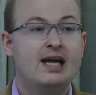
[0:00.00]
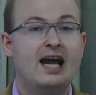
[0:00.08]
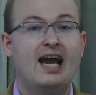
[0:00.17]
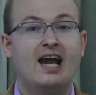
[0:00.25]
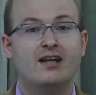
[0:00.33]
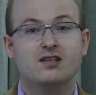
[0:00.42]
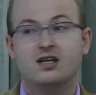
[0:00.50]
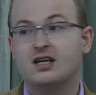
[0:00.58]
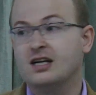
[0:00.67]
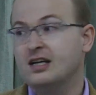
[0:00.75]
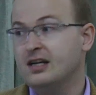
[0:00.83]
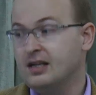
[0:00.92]
And
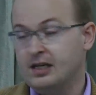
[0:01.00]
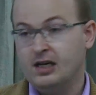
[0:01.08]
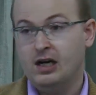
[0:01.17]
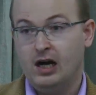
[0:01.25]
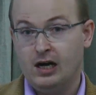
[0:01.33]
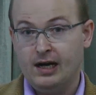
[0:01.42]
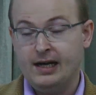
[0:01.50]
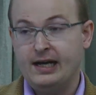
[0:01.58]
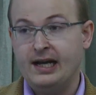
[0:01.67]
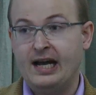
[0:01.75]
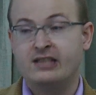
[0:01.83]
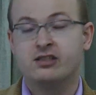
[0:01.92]

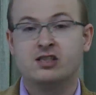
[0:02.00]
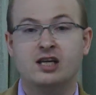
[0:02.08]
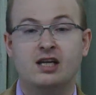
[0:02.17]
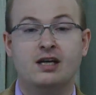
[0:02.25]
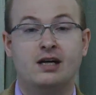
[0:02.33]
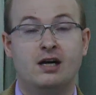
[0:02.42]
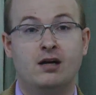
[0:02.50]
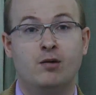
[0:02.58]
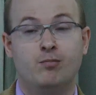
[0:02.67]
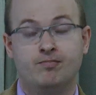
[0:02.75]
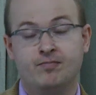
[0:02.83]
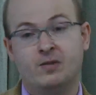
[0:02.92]
at
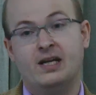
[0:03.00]
the